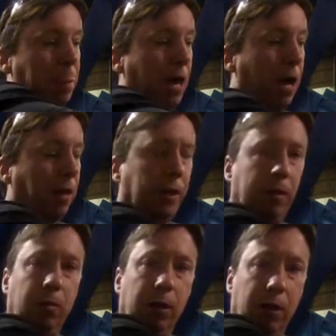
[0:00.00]
I
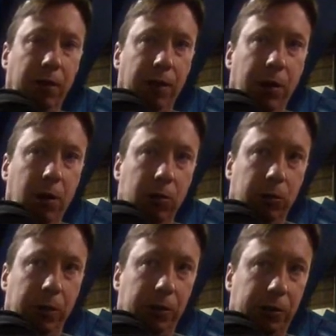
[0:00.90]
think in one of the other videos
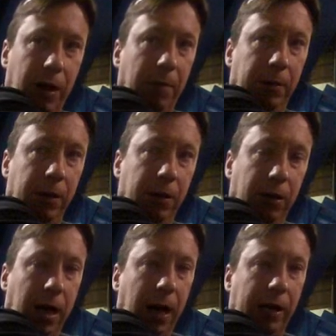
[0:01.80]
we described to you the
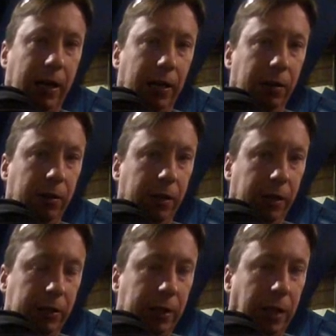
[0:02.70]
lock and the
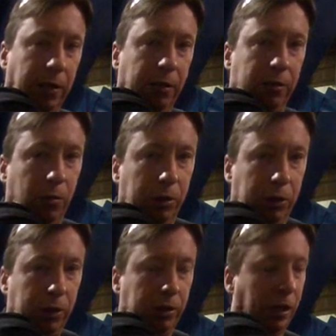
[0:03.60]
extended
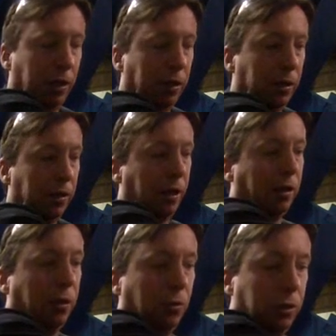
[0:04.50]
switches and
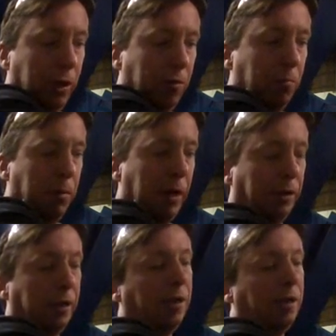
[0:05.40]
the use of them.
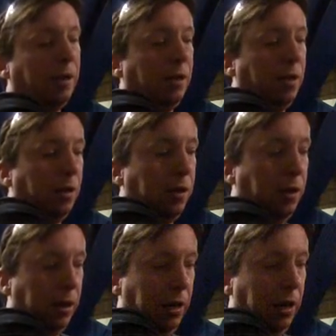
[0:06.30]
But
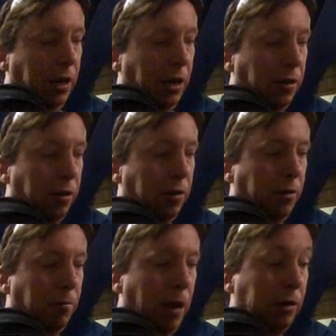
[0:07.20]

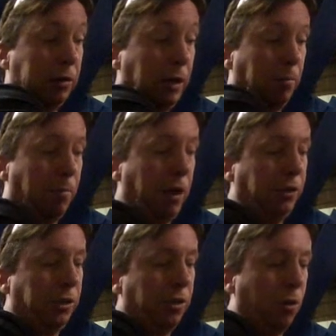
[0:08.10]
the bale
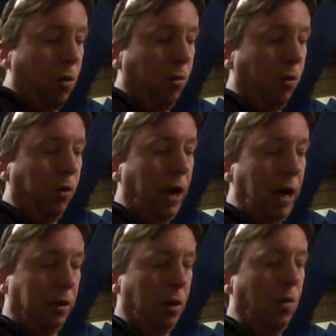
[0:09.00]
separation door will
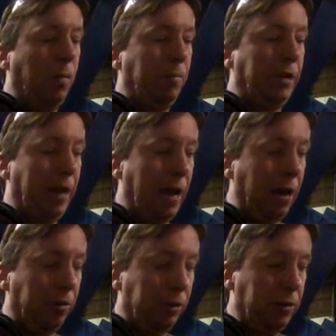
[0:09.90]
not go up and
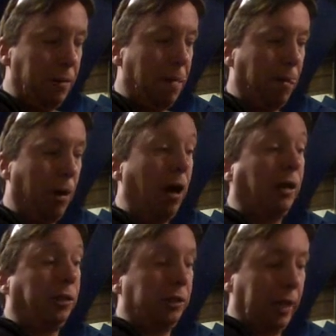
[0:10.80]
down. Well,
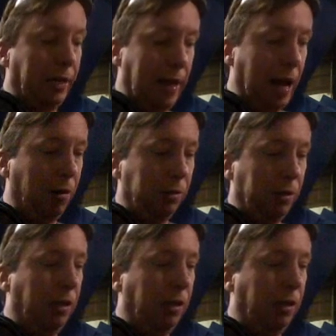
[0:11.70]
I should say down.